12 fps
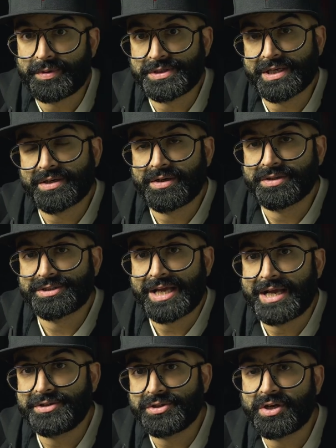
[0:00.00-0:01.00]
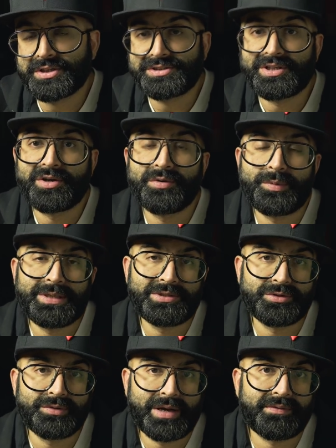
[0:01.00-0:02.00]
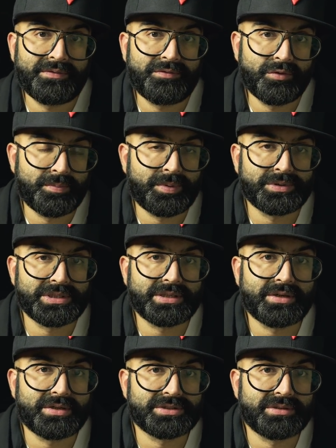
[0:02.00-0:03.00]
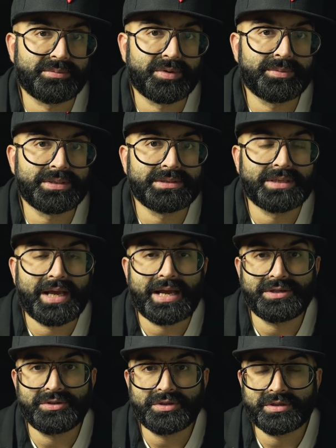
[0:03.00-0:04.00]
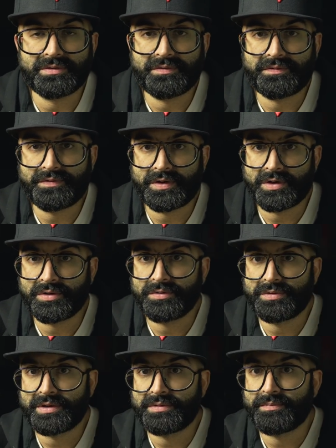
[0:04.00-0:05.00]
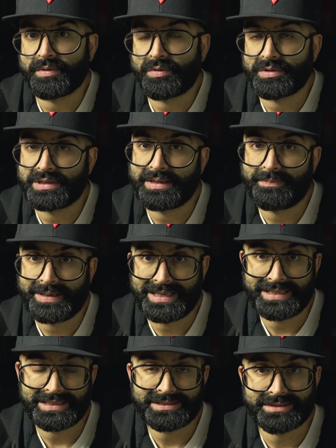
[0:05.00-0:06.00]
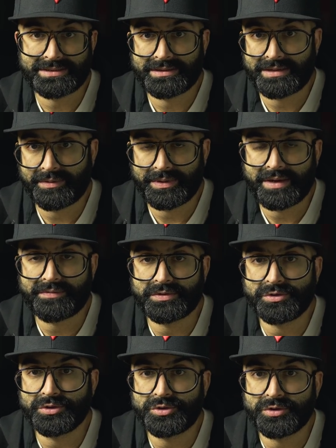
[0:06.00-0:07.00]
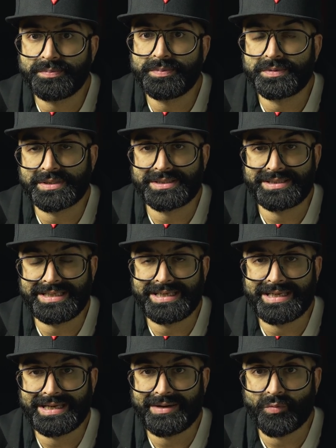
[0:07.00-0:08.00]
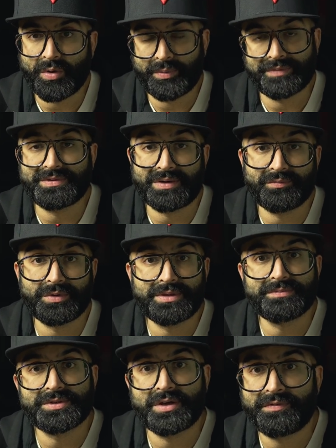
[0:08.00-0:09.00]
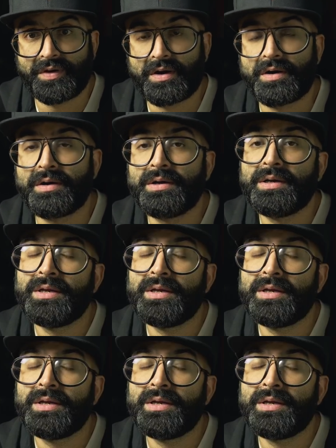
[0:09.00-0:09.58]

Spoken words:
project cars, as you guys know, we do have 4 project cars at the moment, and you can follow them on their playlists that we have on YouTube to see what we've done with them so far.